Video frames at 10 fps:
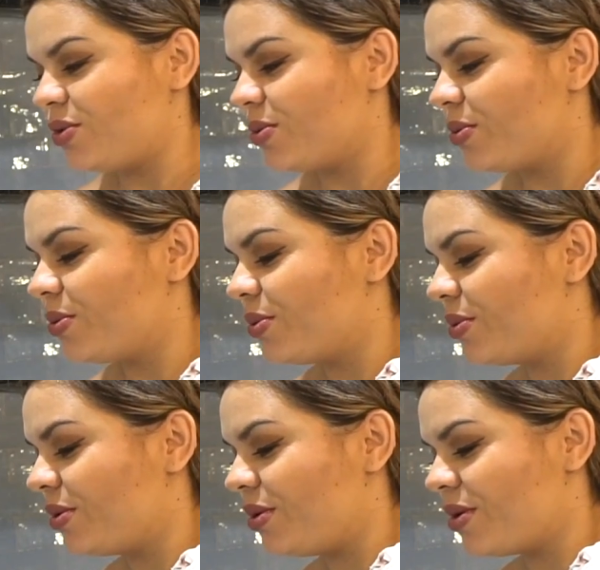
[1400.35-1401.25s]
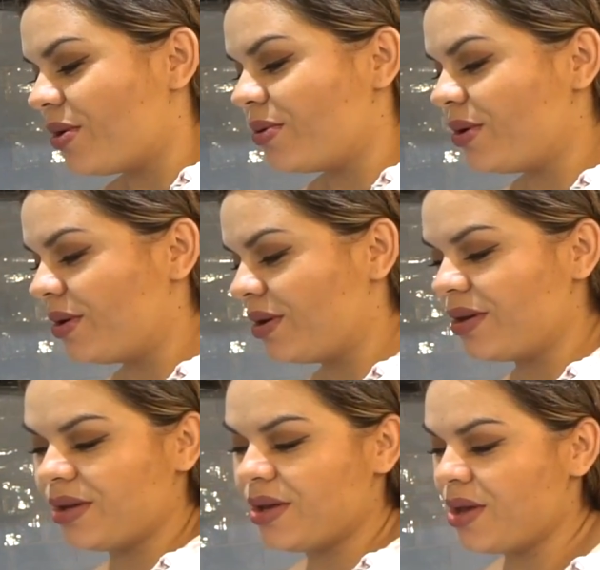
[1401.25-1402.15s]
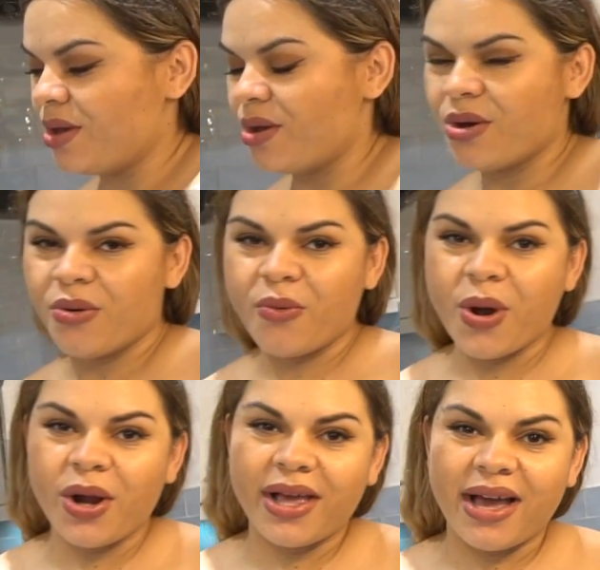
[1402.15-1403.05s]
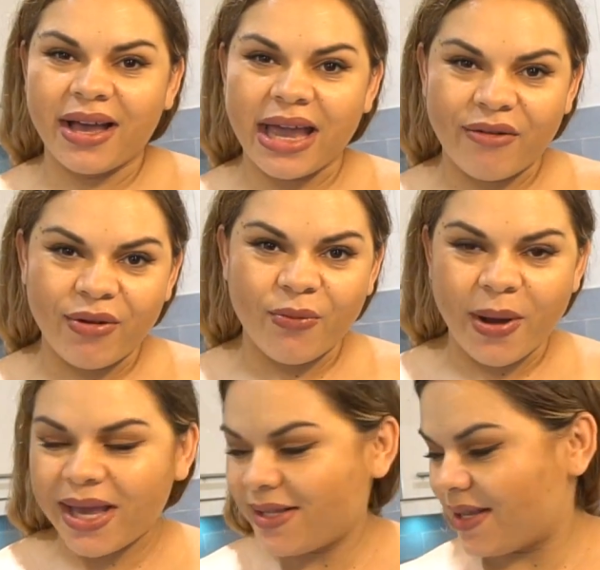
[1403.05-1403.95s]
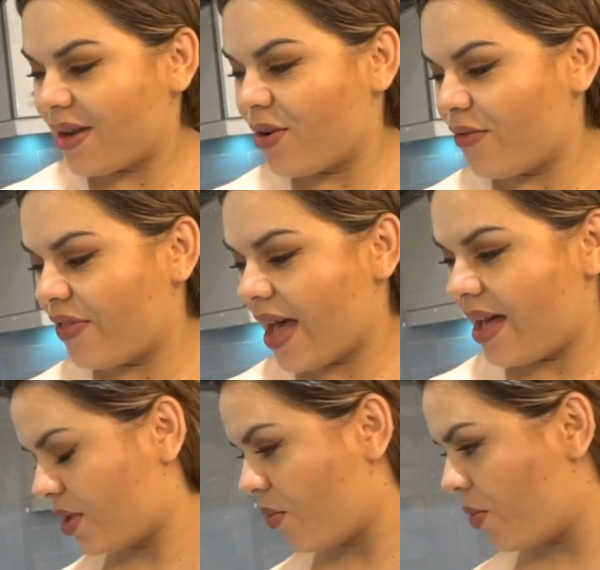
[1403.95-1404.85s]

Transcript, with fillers: to, you know, walk and carry weight and all of that. The